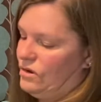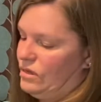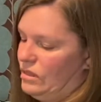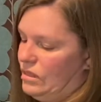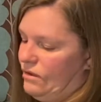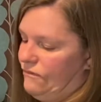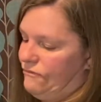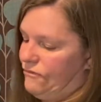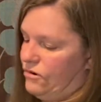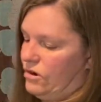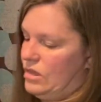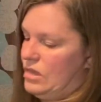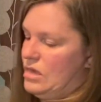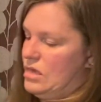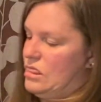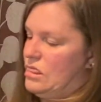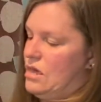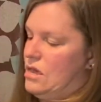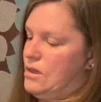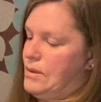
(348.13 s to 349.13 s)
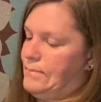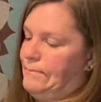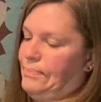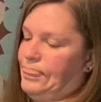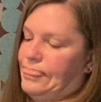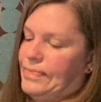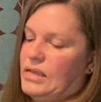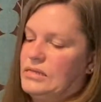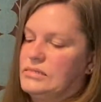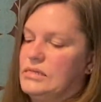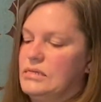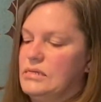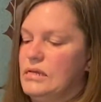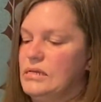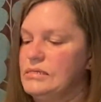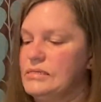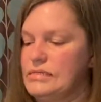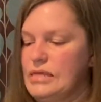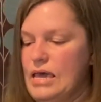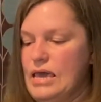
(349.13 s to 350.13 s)
really for it though, because it
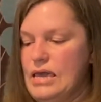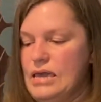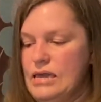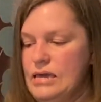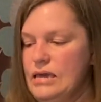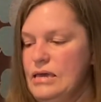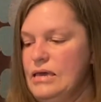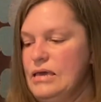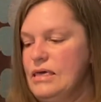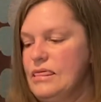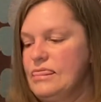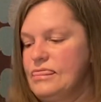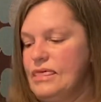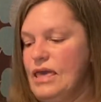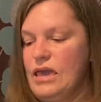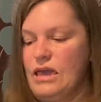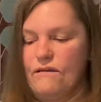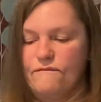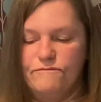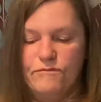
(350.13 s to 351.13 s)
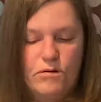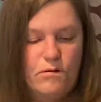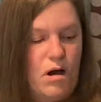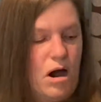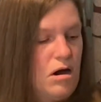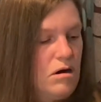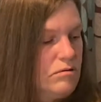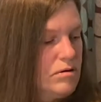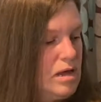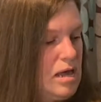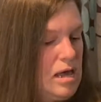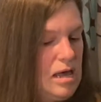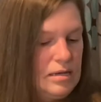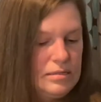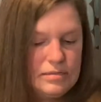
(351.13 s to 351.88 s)
does say thankful on it